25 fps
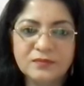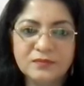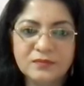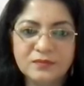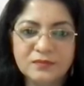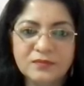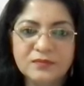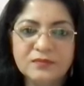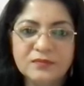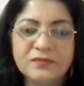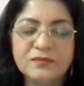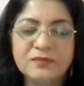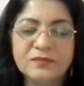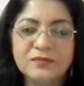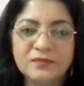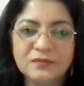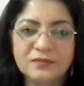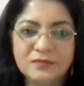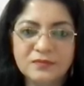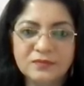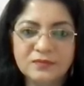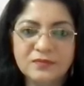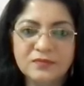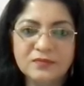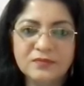
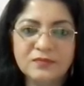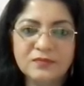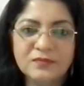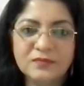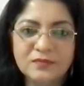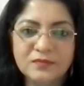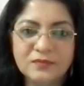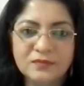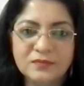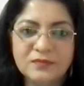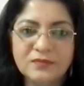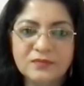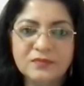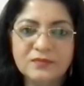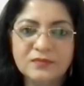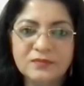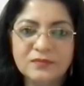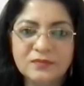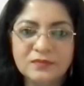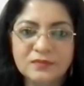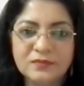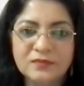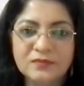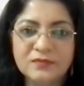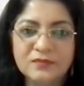
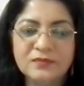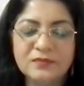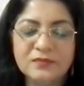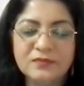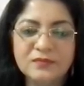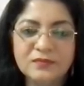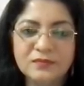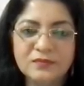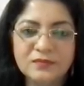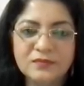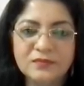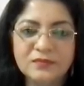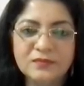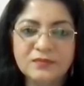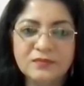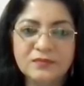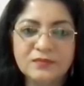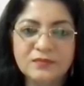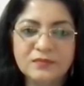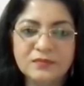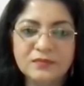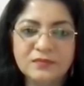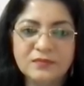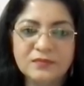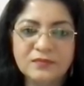
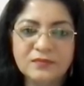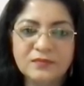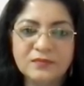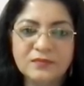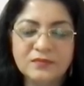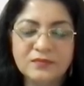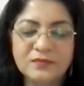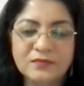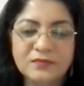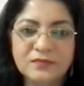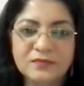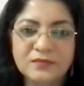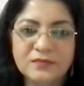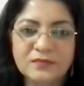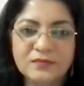The person shown says nothing.